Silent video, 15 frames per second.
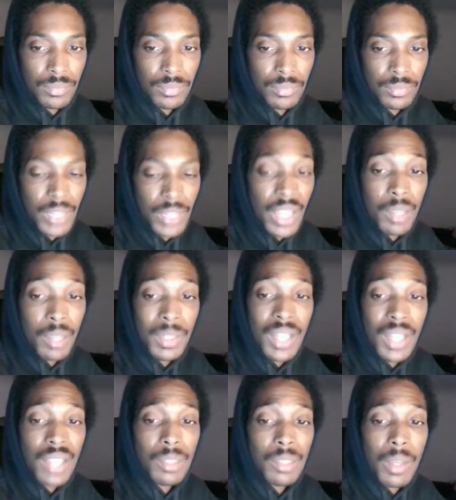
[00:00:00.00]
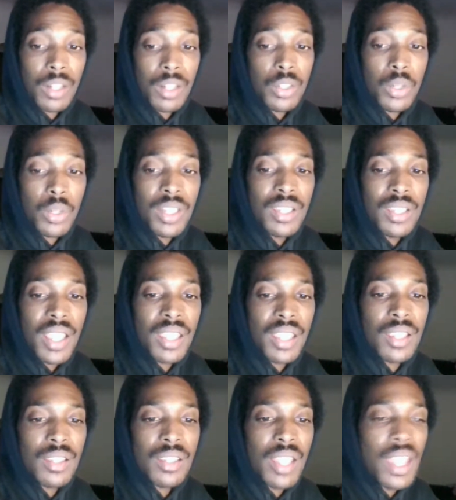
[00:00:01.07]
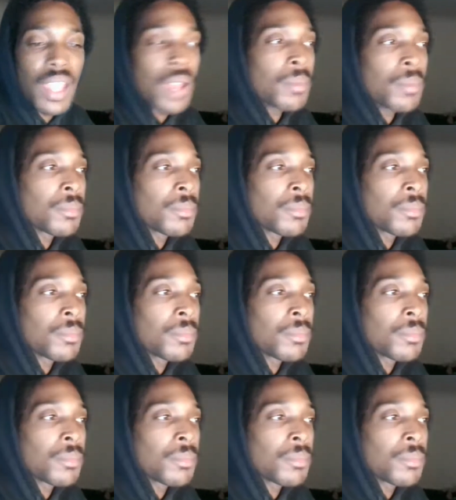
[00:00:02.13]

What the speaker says: Damn, he knocked him out in 20 seconds. Damn.